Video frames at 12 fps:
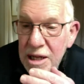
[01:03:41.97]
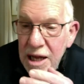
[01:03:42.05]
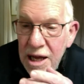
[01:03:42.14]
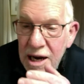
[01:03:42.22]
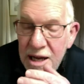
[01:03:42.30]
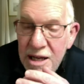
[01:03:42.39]

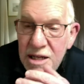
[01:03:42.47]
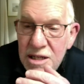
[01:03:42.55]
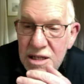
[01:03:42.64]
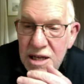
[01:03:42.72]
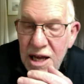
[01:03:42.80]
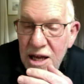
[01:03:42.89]
And I can
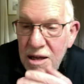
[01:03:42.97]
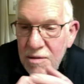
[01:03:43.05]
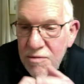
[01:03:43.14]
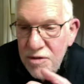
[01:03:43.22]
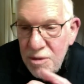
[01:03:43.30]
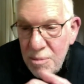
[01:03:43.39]
say
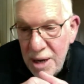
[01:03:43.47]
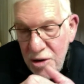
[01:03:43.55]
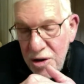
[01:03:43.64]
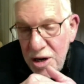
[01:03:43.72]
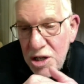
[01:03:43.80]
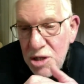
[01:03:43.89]
from my
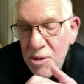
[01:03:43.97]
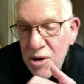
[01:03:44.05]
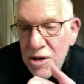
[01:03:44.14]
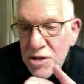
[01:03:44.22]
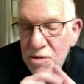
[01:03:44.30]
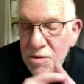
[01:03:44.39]
own
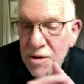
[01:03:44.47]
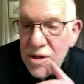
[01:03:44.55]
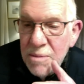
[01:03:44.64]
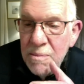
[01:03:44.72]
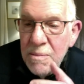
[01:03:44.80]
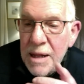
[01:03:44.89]
experience with
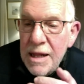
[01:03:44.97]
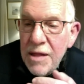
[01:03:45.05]
them